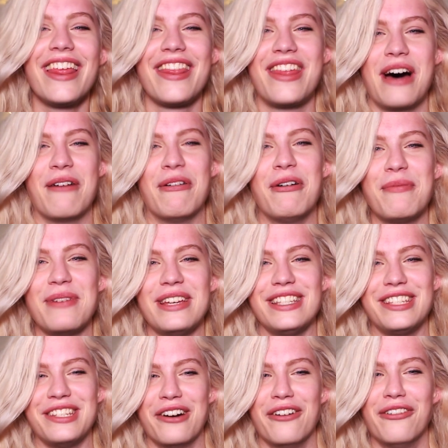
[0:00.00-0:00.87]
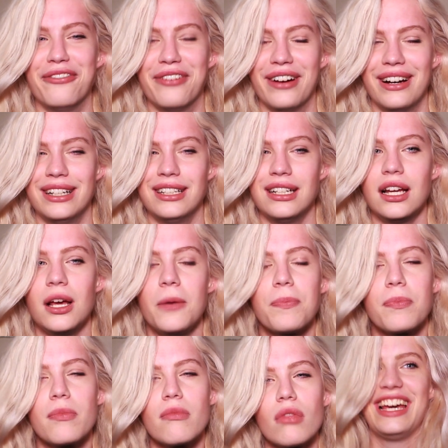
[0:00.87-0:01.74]
That would be so fun.
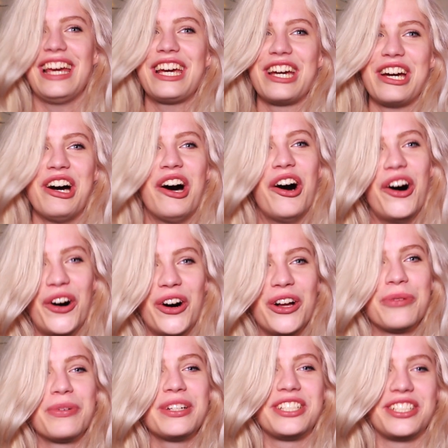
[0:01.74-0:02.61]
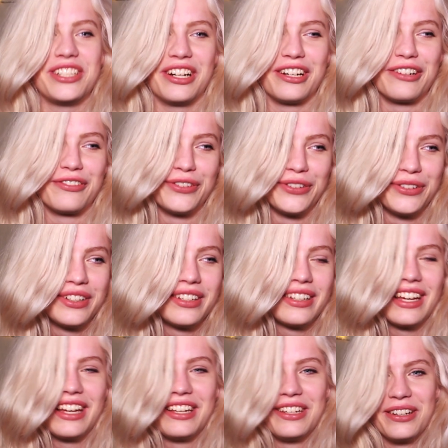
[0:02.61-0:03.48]
Like a haul with junk
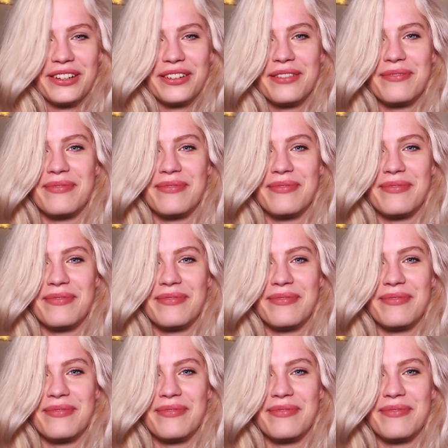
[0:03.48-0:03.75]
food, can you